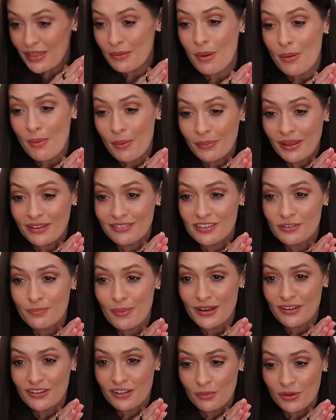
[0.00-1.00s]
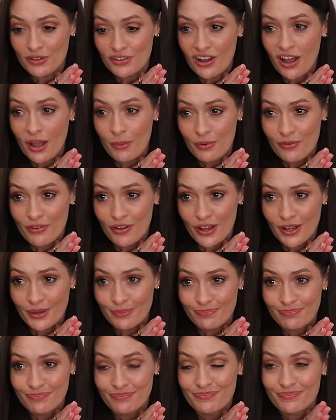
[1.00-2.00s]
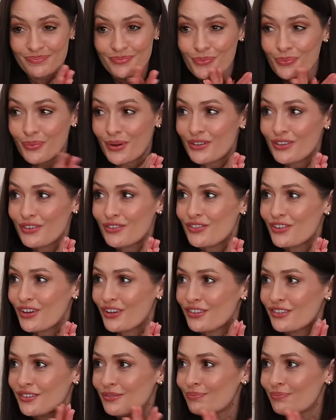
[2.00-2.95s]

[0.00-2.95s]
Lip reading: that my mum gets to spend so much time with her, which is just